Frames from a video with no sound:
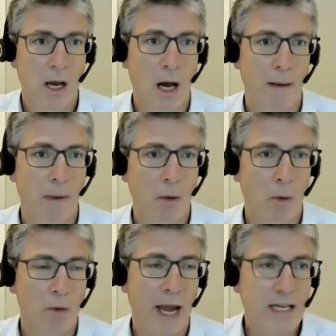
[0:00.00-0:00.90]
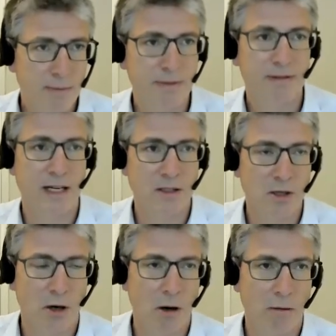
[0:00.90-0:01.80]
Um,
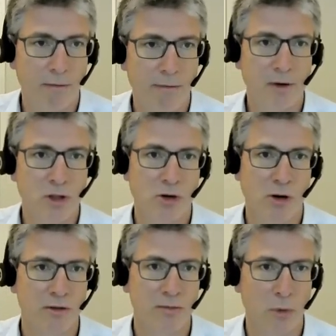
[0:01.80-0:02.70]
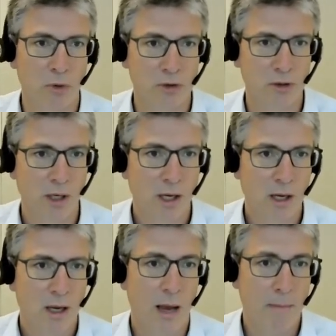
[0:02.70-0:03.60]
80% of transport
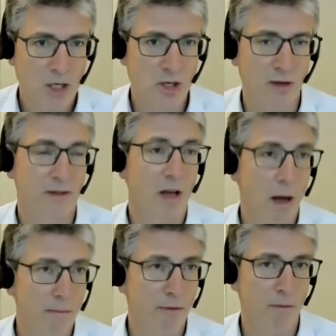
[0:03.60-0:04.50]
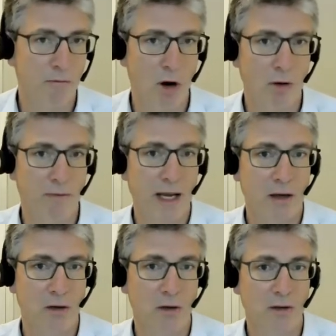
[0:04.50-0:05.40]
emissions come from road
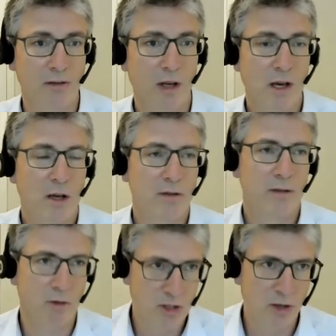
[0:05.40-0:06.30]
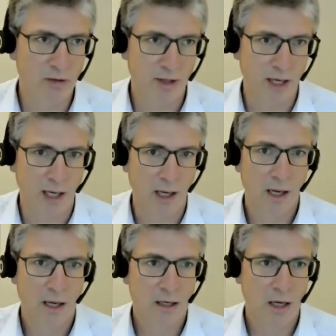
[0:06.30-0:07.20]
vehicles. So reducing
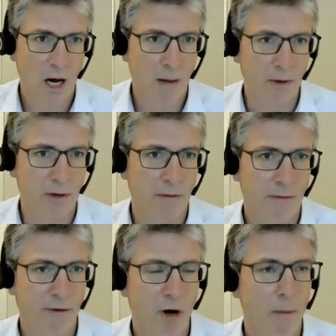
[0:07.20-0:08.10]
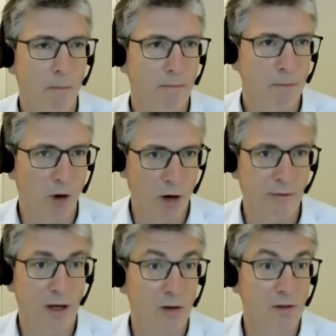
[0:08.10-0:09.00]
carbon from road
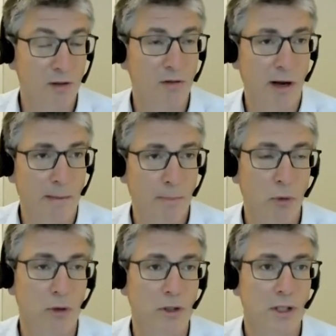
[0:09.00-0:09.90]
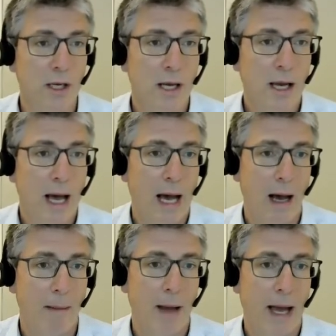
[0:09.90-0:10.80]
vehicles is really important.
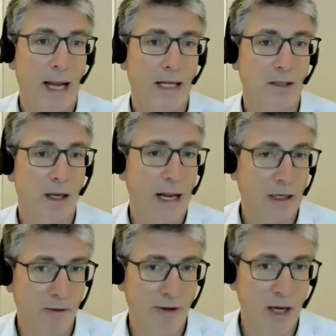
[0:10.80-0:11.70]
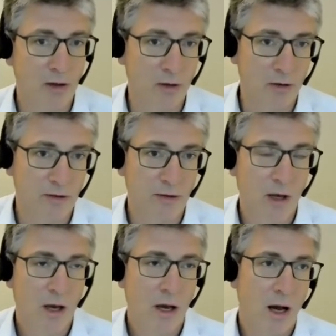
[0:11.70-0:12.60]
Um, and electric vehicles,
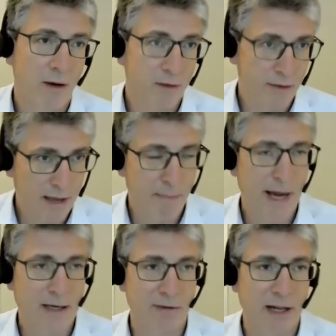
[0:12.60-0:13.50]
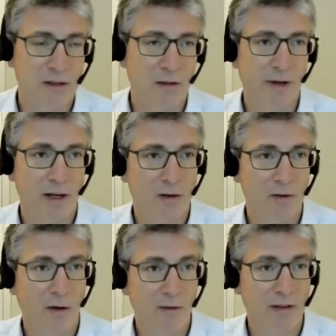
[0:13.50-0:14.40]
uh, the impact of electric
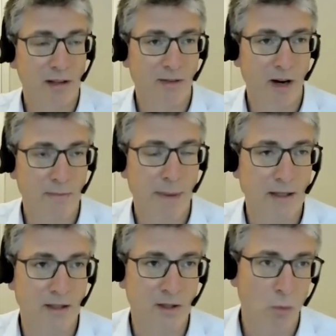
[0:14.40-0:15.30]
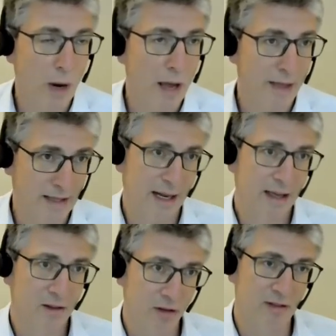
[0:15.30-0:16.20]
vehicles obviously is very dependent on where that
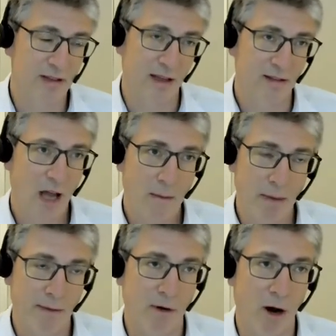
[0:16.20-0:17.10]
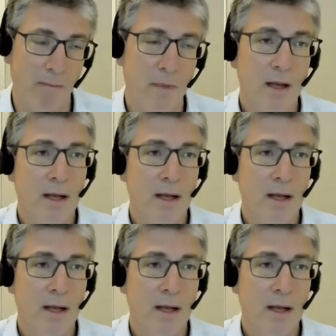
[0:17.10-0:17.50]
electricity is coming from.